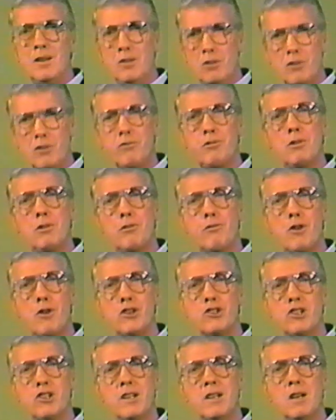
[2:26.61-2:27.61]
Look for a
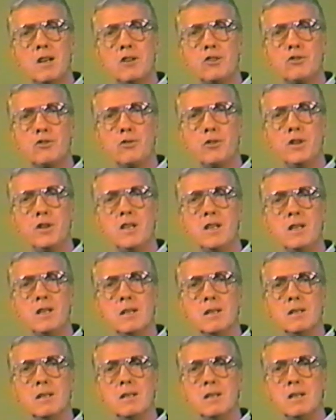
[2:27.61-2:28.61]
freshly cut tree.
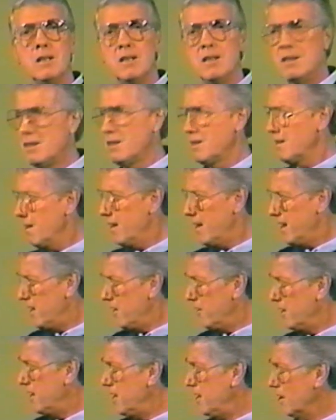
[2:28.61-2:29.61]
Are any of
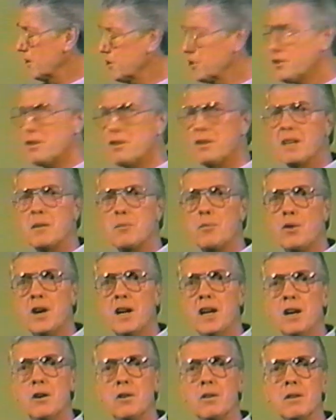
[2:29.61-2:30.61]
the needles turning
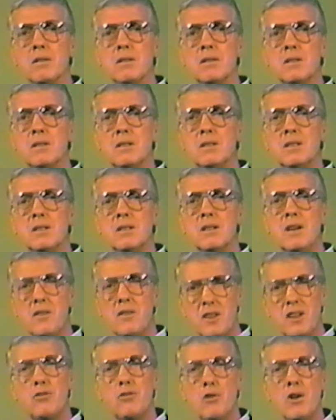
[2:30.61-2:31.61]
brown? Are
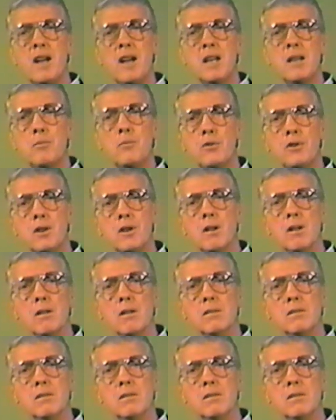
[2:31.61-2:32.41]
they dry and brittle?